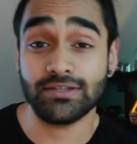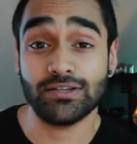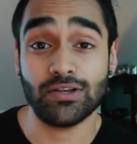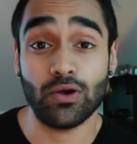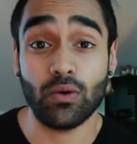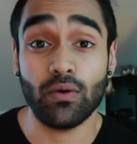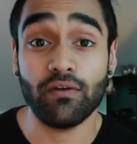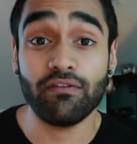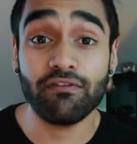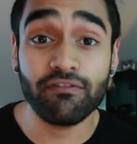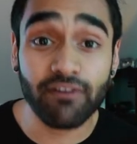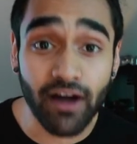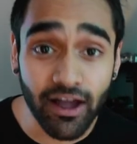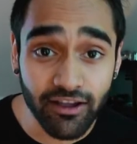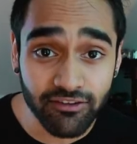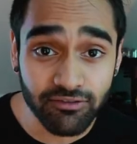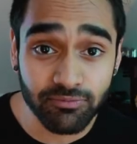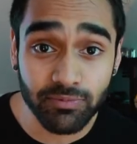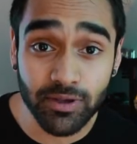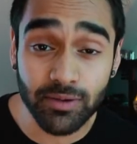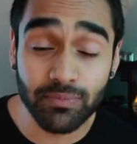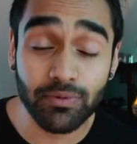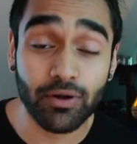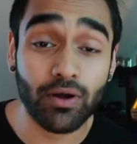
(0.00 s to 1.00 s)
So if
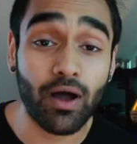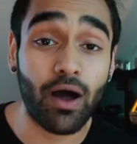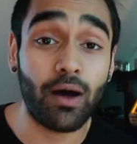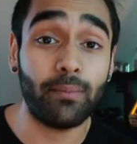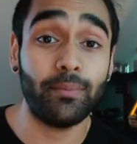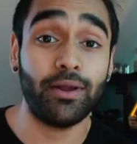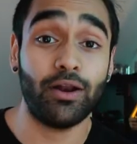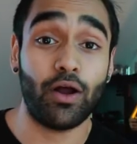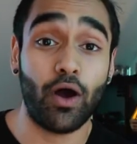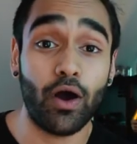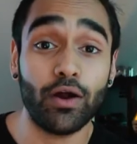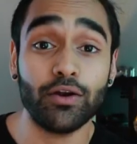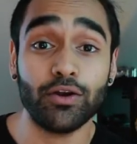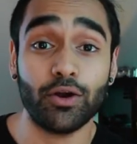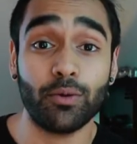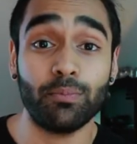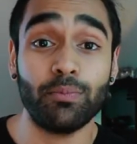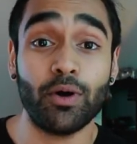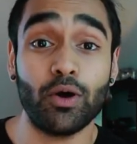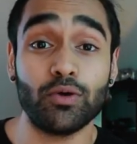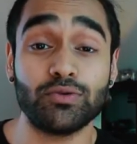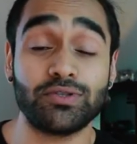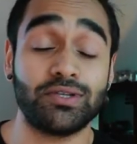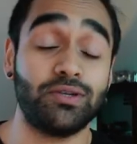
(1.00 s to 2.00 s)
five people comment on your
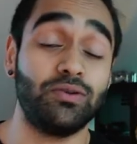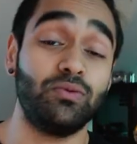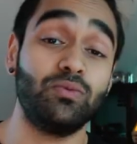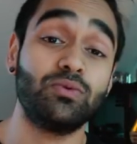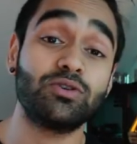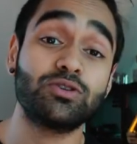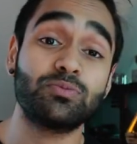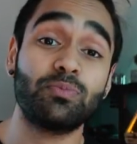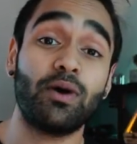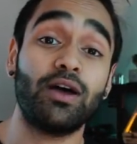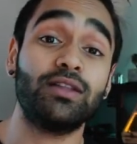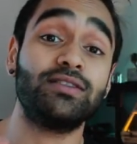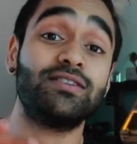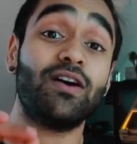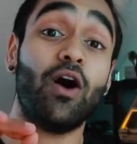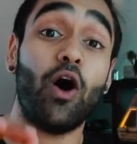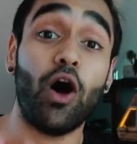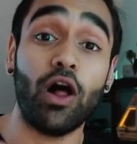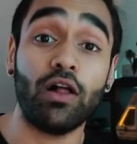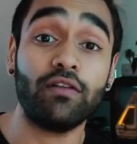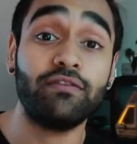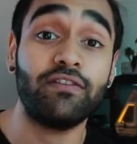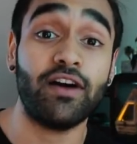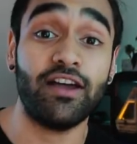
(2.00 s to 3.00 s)
post and you respond to
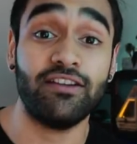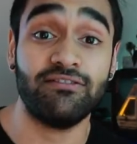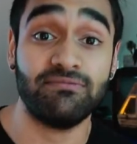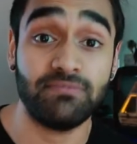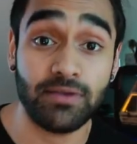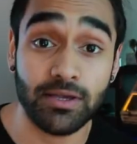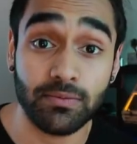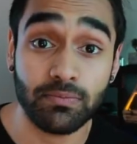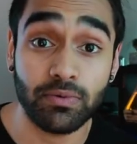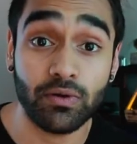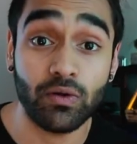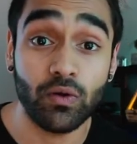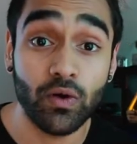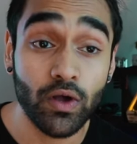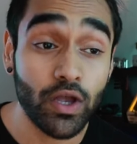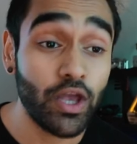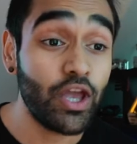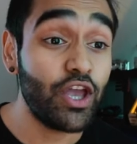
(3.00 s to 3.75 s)
all five people,